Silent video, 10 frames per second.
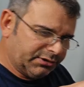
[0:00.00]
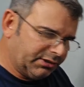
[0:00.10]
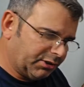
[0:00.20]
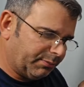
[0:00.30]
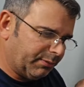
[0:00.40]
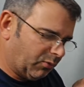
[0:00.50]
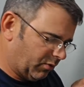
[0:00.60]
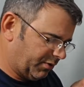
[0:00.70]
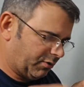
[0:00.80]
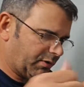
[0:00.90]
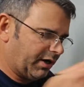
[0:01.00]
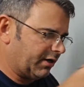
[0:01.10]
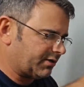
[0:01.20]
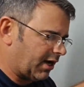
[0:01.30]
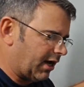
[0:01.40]
a little bit more of the gray
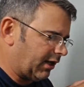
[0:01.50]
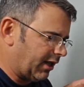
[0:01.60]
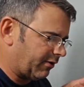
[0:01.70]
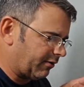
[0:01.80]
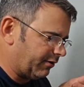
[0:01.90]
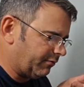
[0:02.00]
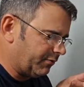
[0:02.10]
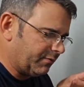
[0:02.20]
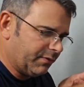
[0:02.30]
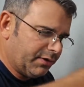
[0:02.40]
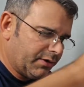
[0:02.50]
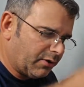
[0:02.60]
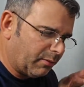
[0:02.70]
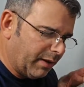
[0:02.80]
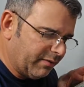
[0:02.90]
as a highlighter, and
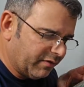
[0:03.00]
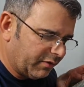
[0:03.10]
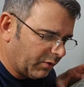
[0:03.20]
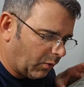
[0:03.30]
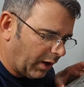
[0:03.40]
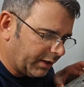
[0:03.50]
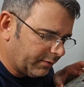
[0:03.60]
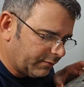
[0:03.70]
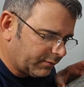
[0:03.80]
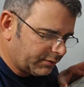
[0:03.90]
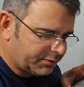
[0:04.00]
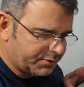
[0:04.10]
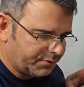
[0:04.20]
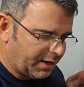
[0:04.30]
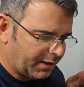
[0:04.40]
or maybe even the white. Let's
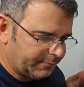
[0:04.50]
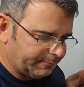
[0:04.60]
do that.